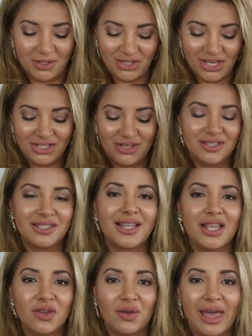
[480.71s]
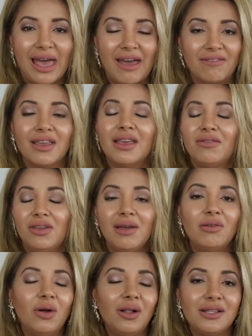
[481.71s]
possessions that you have. You
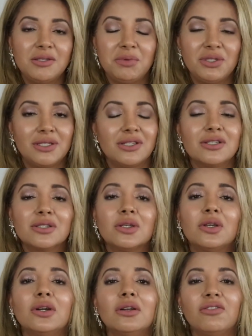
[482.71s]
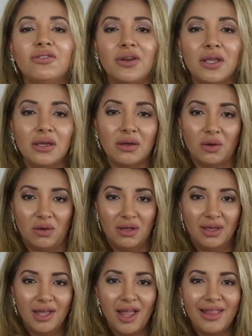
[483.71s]
have all these possessions, good for you.
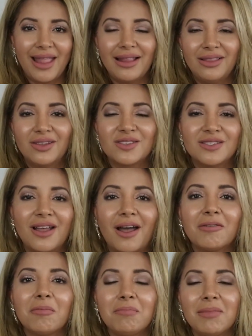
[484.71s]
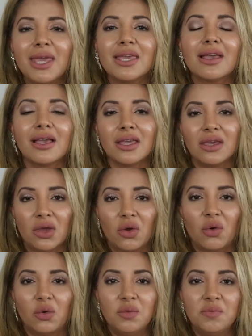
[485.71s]
That does not make
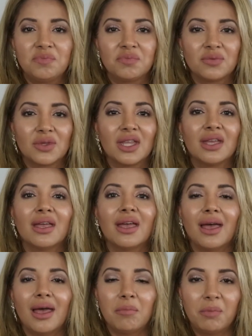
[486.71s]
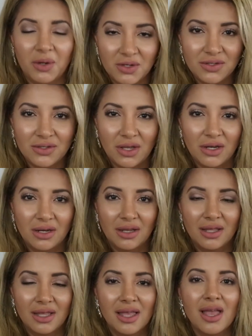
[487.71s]
you a person
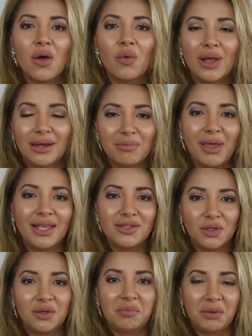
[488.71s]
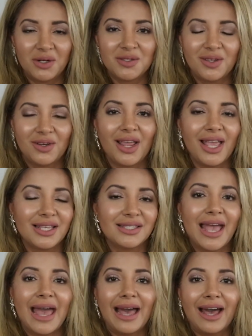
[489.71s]
what makes you a person
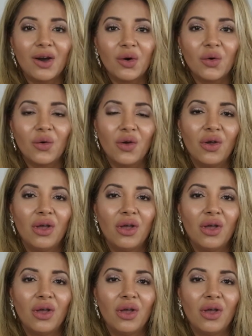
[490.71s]
is how